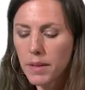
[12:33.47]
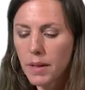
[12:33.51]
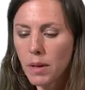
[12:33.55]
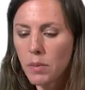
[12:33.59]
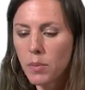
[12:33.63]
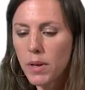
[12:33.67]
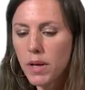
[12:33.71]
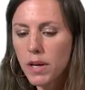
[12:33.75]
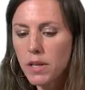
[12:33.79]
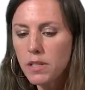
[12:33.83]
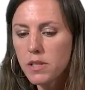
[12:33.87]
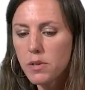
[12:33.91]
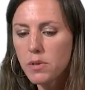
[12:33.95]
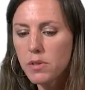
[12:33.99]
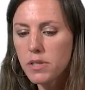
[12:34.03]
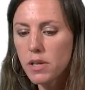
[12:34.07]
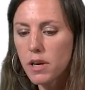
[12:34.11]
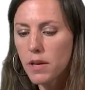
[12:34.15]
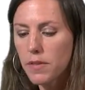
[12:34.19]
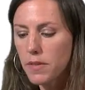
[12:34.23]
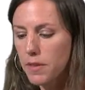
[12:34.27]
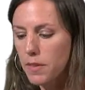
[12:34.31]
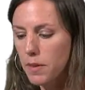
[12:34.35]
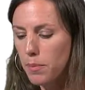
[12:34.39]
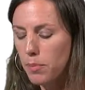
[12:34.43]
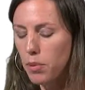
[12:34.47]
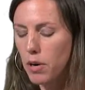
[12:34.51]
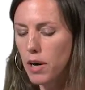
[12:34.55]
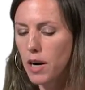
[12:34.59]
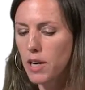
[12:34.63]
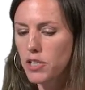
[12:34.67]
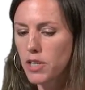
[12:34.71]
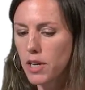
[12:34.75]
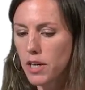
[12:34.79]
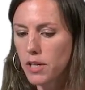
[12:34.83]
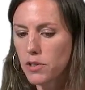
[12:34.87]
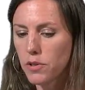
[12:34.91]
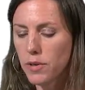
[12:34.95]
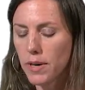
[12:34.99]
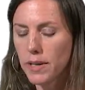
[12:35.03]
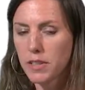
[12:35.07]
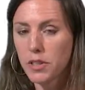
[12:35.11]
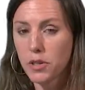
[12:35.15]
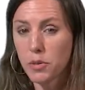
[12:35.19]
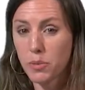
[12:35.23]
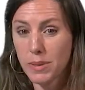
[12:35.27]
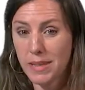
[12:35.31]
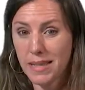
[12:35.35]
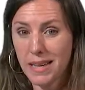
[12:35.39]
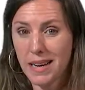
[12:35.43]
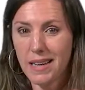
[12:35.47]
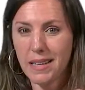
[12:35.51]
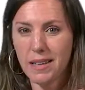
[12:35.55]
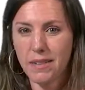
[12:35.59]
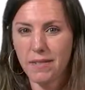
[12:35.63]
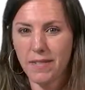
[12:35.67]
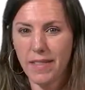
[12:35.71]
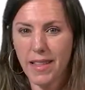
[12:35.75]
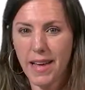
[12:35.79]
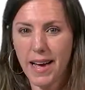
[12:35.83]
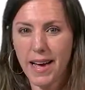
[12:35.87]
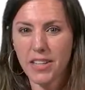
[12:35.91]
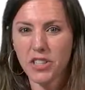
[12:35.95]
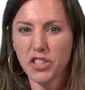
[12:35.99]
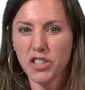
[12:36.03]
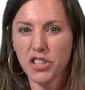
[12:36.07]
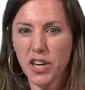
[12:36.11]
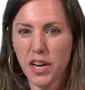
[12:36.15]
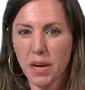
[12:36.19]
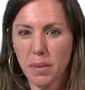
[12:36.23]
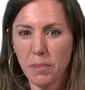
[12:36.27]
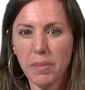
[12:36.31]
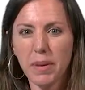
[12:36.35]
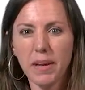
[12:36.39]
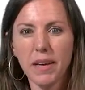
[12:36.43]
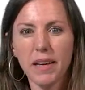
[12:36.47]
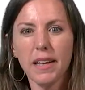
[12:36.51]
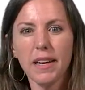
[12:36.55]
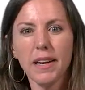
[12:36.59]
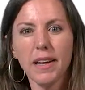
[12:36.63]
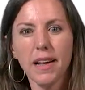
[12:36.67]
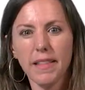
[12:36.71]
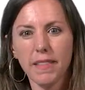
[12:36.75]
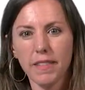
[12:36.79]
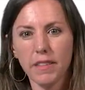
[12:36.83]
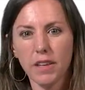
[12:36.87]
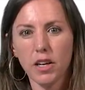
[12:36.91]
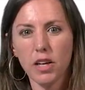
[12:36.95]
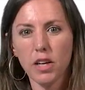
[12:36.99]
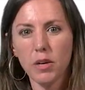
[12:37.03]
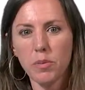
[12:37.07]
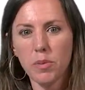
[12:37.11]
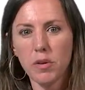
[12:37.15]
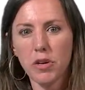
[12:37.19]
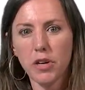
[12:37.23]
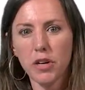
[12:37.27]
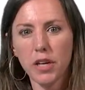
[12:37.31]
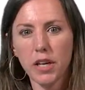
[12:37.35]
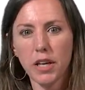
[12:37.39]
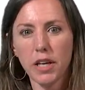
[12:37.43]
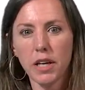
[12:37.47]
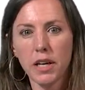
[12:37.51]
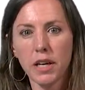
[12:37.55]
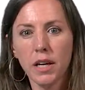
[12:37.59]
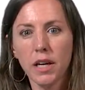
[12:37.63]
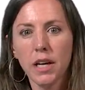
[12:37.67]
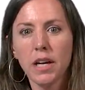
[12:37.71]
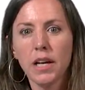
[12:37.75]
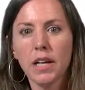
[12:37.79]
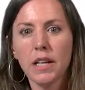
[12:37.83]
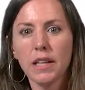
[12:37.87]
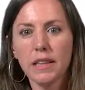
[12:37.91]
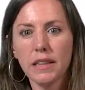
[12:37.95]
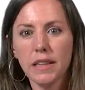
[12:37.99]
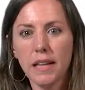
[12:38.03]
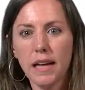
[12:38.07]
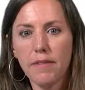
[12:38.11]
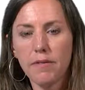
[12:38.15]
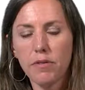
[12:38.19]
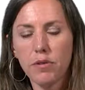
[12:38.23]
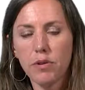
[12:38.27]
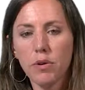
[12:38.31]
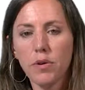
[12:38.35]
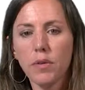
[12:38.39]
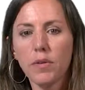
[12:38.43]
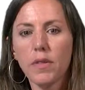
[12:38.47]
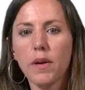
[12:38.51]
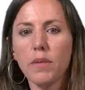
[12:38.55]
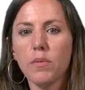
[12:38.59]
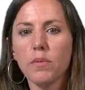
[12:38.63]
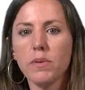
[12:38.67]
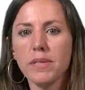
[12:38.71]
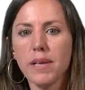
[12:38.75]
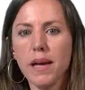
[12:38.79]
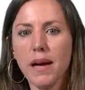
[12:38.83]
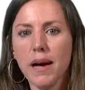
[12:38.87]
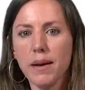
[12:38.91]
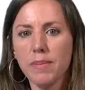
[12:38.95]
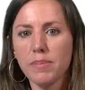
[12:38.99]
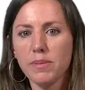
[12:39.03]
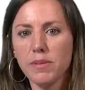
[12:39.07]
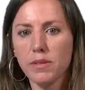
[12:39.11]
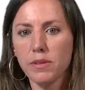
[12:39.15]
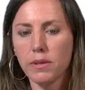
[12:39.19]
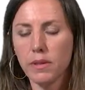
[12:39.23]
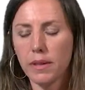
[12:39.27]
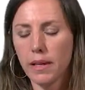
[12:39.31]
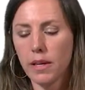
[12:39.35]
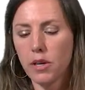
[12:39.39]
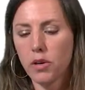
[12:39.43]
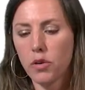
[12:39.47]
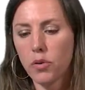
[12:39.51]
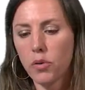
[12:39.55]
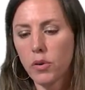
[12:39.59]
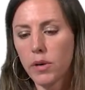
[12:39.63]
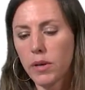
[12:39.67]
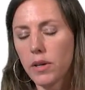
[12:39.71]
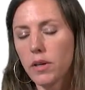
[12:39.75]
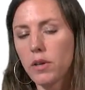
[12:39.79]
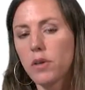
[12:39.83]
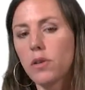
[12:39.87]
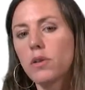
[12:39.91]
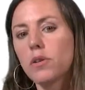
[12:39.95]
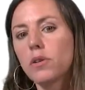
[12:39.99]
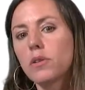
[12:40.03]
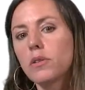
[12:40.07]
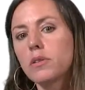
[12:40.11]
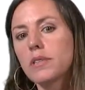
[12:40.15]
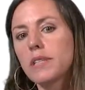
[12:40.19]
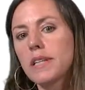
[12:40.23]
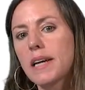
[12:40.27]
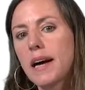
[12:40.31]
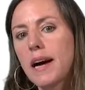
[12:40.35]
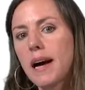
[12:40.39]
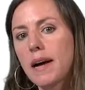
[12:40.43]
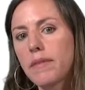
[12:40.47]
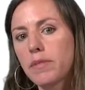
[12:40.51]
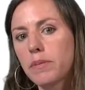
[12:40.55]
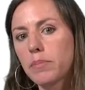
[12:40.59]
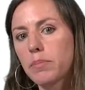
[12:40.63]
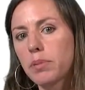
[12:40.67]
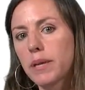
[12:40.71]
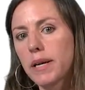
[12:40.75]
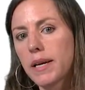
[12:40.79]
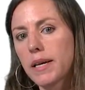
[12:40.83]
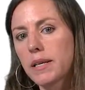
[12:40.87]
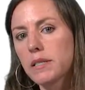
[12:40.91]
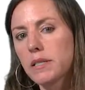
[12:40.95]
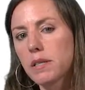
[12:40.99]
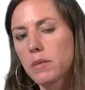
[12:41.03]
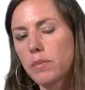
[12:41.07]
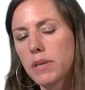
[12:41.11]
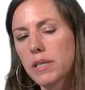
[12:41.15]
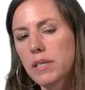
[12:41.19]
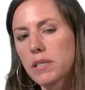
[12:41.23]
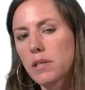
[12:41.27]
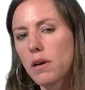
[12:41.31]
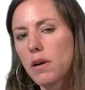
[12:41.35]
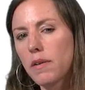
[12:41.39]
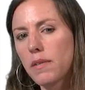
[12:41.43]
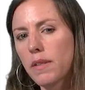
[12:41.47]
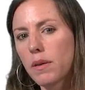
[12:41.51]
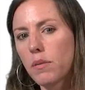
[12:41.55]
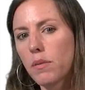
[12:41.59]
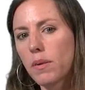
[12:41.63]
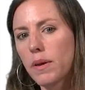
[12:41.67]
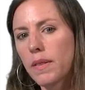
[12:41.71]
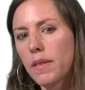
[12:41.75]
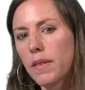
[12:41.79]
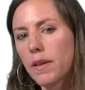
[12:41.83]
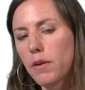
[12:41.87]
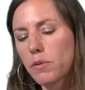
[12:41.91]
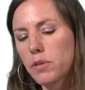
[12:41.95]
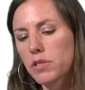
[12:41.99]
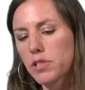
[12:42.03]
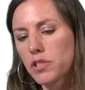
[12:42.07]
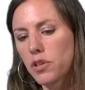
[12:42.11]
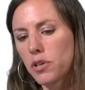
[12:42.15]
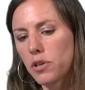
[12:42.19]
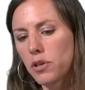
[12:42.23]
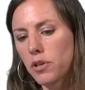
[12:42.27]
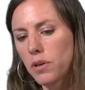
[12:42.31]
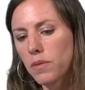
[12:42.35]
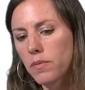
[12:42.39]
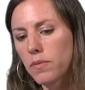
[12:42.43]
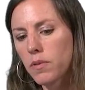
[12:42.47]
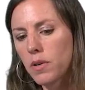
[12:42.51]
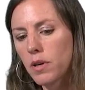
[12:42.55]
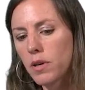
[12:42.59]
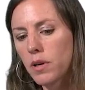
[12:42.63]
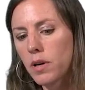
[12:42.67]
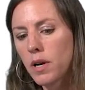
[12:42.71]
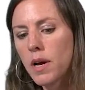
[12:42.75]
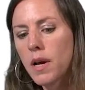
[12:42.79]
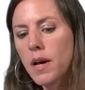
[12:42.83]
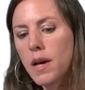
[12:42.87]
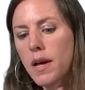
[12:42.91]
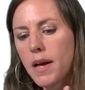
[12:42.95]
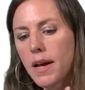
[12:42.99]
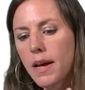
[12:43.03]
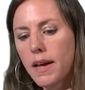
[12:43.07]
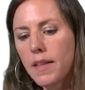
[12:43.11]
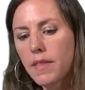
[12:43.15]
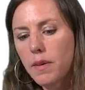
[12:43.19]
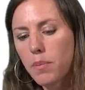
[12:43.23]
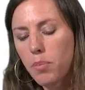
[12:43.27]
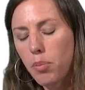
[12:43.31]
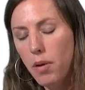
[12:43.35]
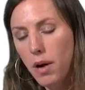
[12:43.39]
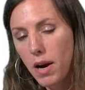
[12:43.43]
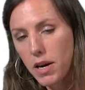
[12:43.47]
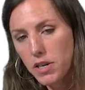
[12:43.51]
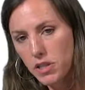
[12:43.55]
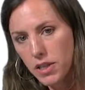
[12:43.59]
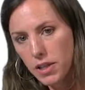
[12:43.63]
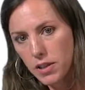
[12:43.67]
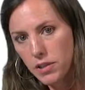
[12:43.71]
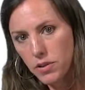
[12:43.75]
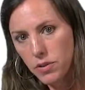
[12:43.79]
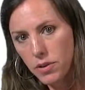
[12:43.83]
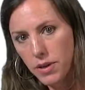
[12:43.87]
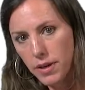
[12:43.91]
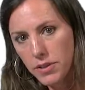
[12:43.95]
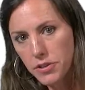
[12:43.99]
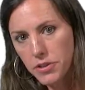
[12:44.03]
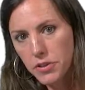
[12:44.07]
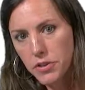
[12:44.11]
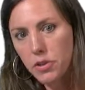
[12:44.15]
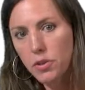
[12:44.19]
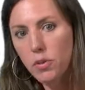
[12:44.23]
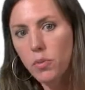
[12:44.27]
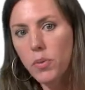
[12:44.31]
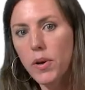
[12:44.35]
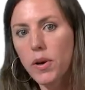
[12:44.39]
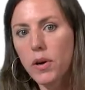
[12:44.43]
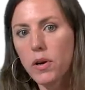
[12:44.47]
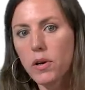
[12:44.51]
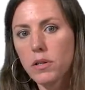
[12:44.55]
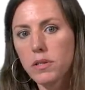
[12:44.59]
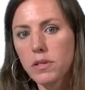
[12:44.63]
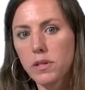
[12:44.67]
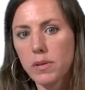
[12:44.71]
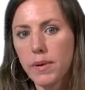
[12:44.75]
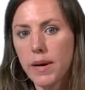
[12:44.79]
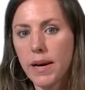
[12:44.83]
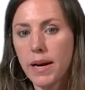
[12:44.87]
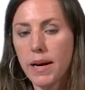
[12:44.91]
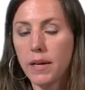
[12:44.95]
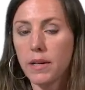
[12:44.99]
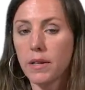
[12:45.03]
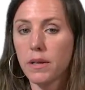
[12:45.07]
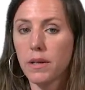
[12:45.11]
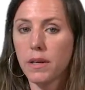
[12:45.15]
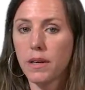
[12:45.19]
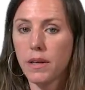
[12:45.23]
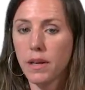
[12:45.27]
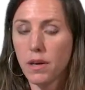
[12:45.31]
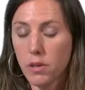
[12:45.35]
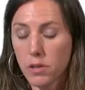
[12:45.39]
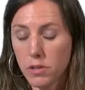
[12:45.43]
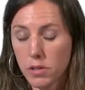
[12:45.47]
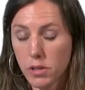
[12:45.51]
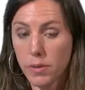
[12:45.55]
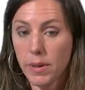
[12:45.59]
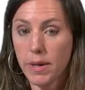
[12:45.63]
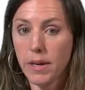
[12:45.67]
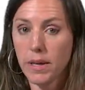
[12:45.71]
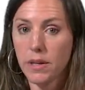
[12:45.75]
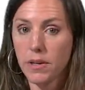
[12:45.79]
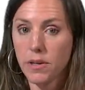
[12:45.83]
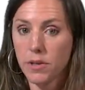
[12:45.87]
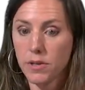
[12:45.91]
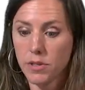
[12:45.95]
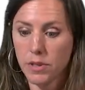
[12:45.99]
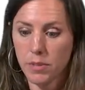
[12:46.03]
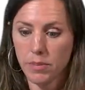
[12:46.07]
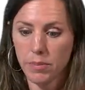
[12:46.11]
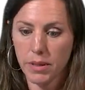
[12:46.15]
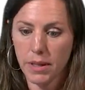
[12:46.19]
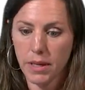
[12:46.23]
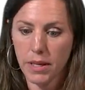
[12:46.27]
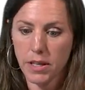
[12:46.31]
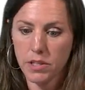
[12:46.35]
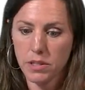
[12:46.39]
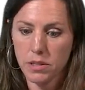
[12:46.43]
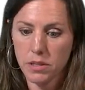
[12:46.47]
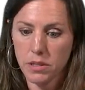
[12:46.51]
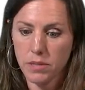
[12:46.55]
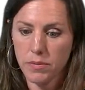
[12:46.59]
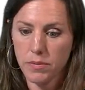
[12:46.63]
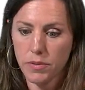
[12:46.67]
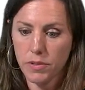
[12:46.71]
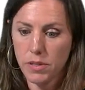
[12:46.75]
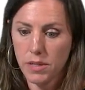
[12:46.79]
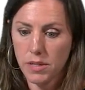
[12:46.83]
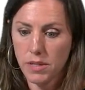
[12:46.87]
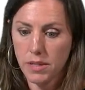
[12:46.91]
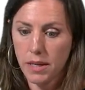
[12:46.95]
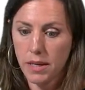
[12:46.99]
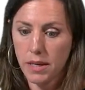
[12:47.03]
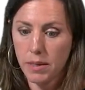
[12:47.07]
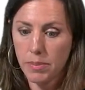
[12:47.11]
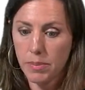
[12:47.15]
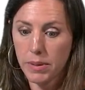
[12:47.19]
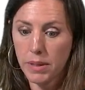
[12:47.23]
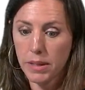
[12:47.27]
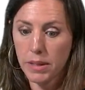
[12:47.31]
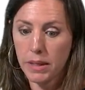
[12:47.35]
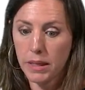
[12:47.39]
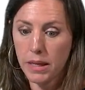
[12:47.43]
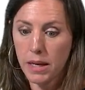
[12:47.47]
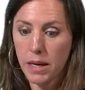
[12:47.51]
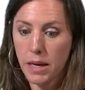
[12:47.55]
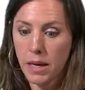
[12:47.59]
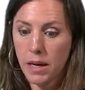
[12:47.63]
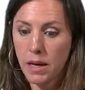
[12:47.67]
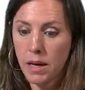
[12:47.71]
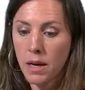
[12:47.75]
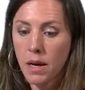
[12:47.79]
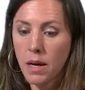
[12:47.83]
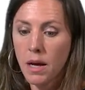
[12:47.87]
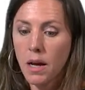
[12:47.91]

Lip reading: We also saw that the project director was kind of that champion at the community level that was absolutely critical to have in place. So we saw that when there was turnover in the project director, it also had huge implications for sustainability.